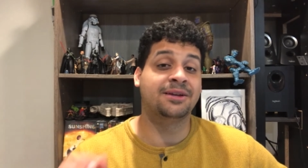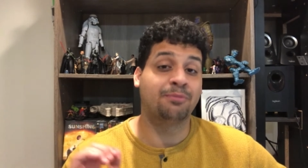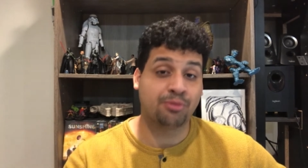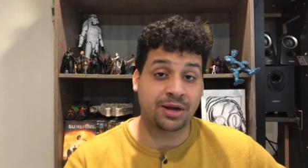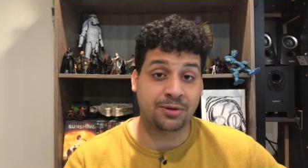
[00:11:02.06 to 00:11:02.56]

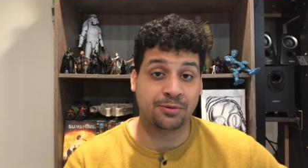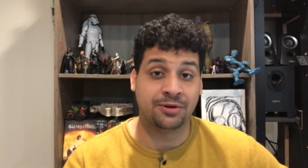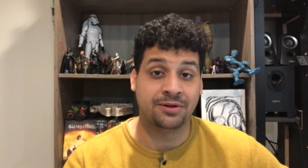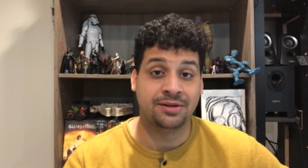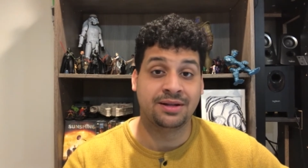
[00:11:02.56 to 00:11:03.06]
is a
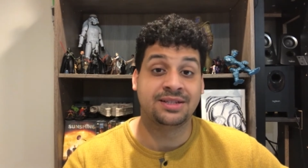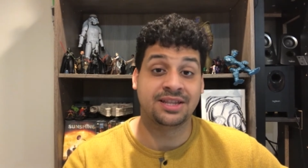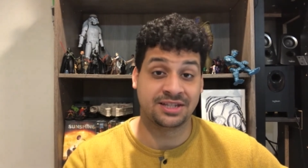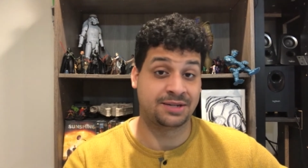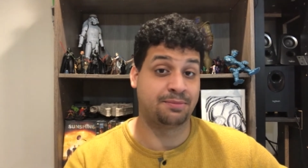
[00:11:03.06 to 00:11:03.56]
prequel
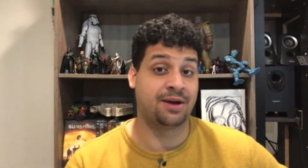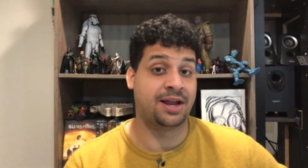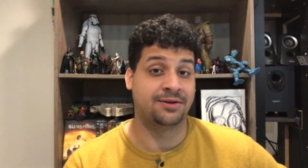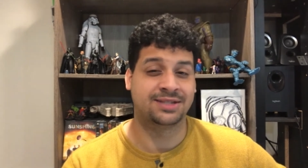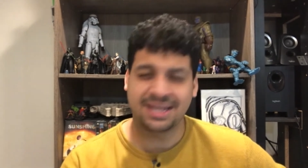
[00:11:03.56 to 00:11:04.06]
to The
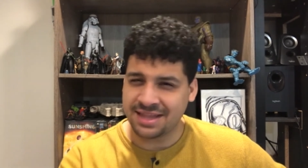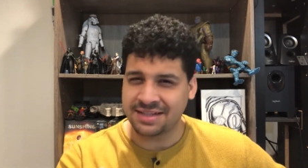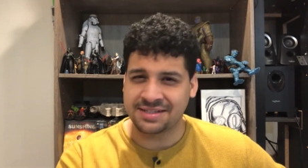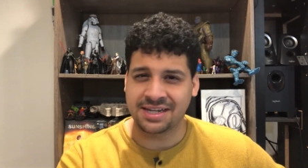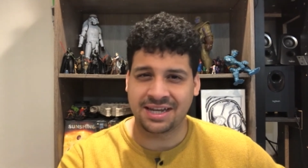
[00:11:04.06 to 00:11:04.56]
Sopranos.
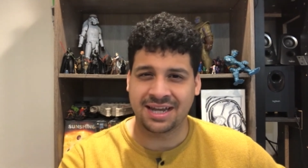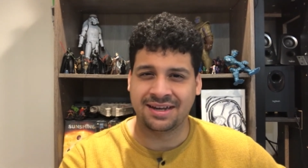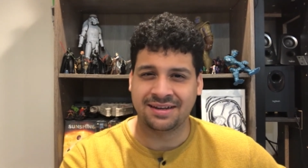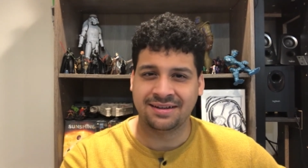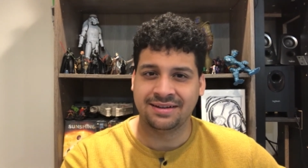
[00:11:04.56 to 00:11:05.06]
Let that sink
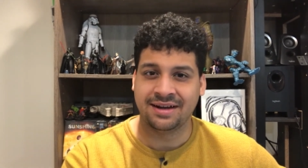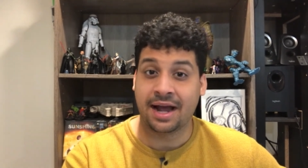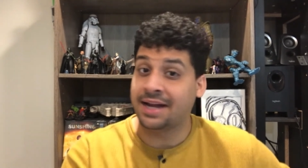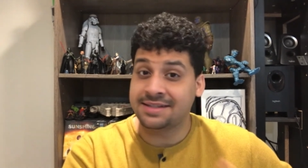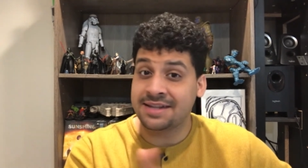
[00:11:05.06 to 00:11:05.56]
in.
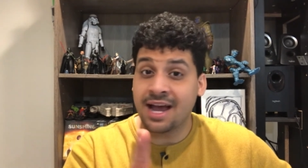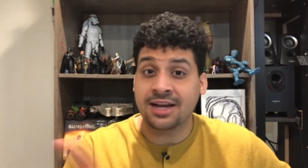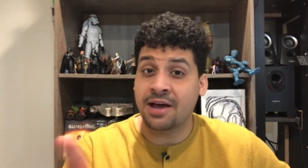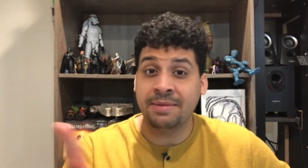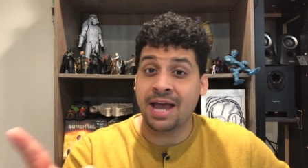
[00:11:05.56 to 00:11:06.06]
And it's
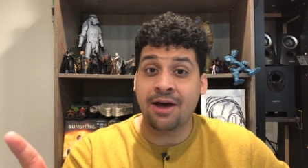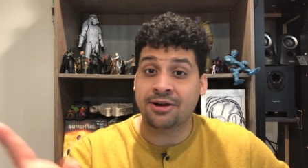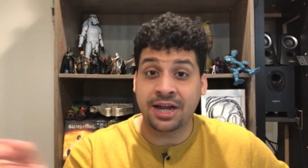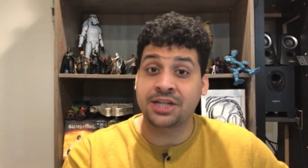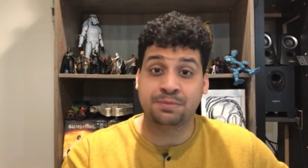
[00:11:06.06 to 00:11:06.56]
not coming
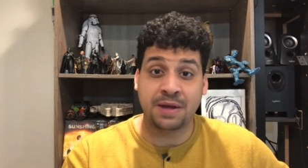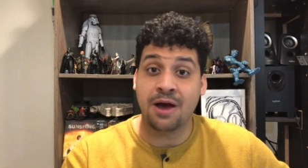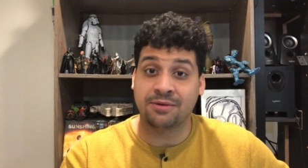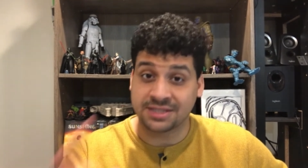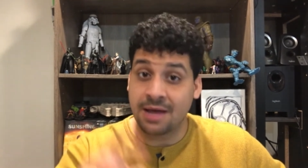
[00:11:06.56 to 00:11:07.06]
out on
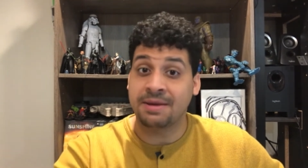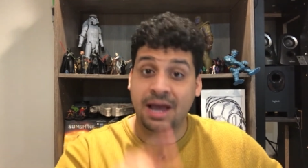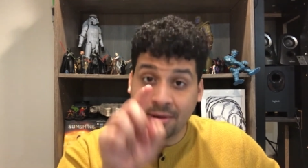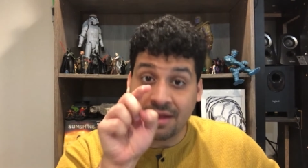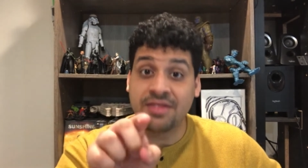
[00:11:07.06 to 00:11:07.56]
HBO, it's
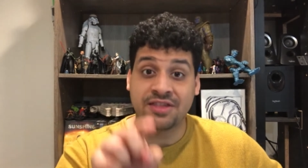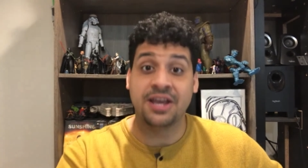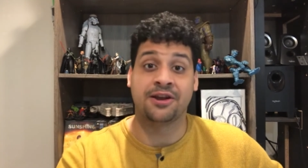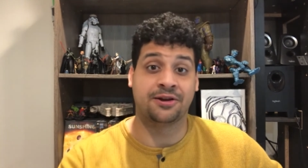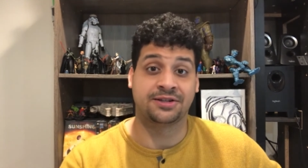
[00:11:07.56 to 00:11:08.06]
coming out in
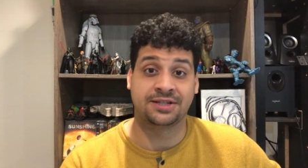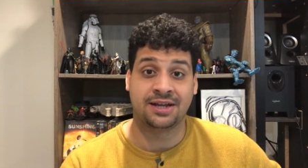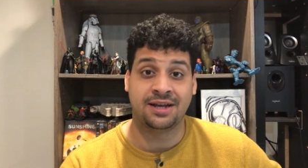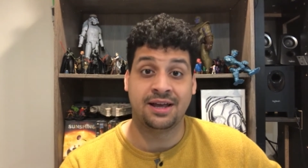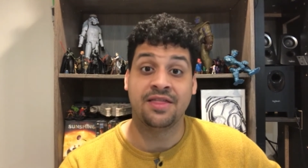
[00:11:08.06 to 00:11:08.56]

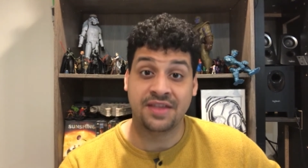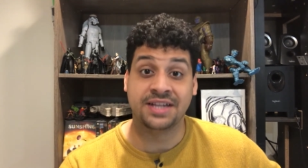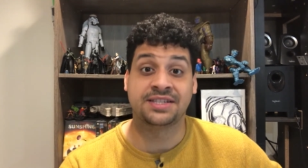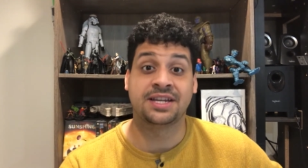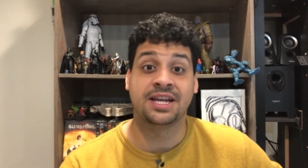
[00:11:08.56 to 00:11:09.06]
theaters
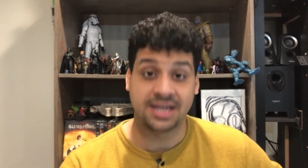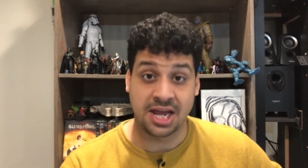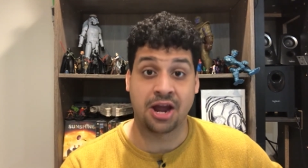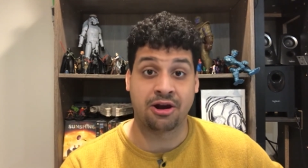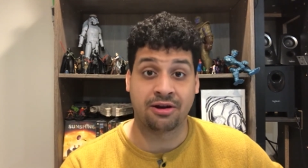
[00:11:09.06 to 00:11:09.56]
this
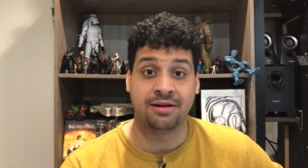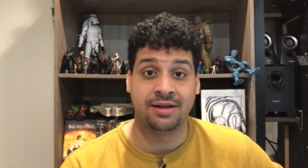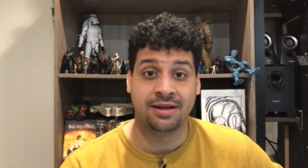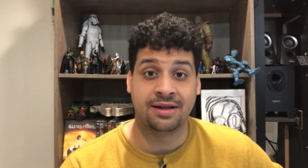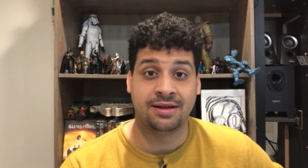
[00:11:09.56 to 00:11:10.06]
year.
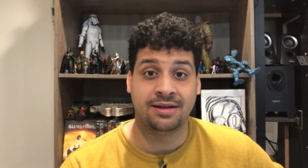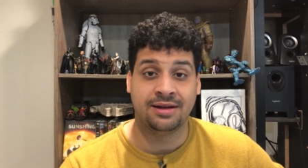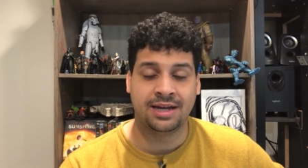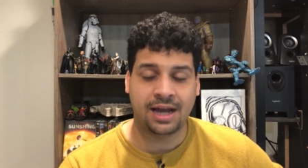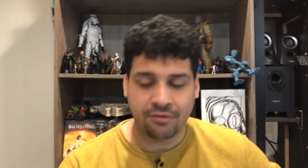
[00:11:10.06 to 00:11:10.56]

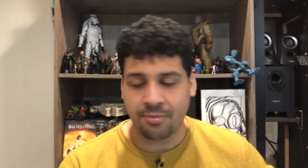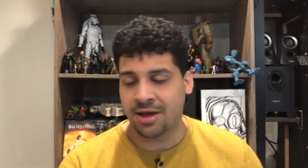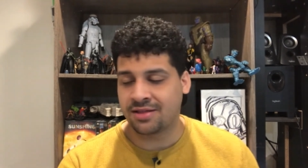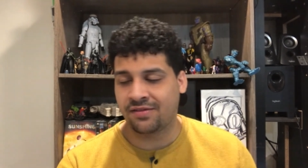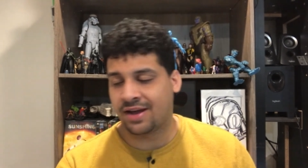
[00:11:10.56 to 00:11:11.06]

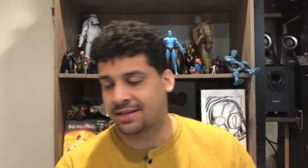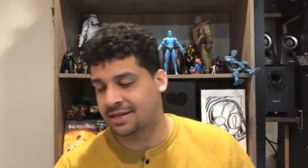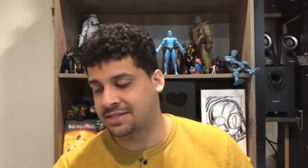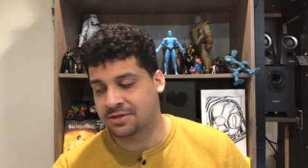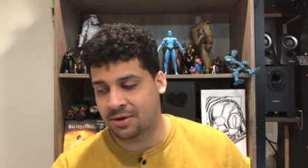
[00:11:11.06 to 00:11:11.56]
Never mind the
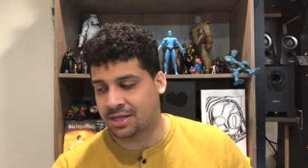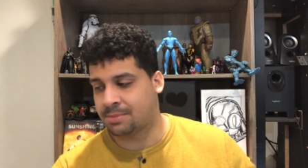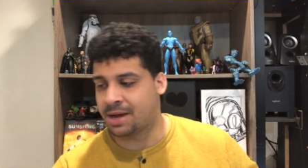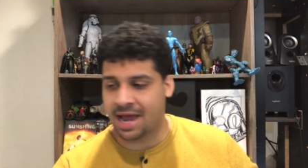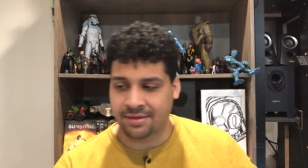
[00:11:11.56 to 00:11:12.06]
fact that it's
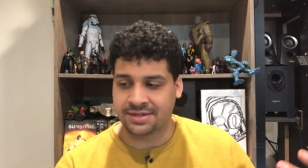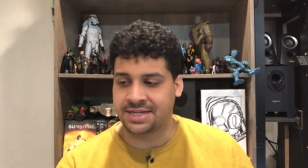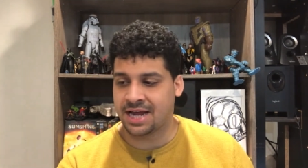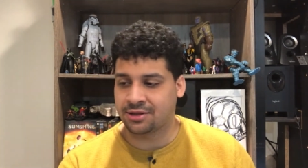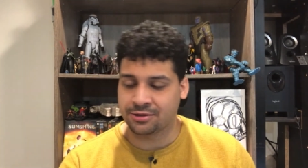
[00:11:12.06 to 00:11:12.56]
directed by
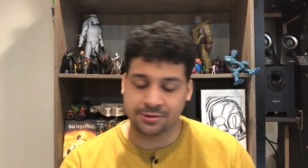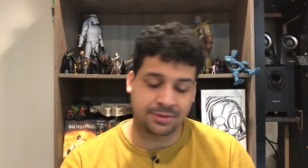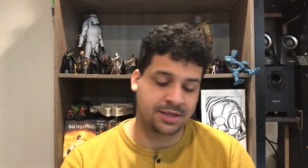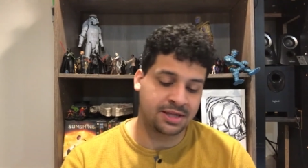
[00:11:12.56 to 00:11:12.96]
Alan Taylor, who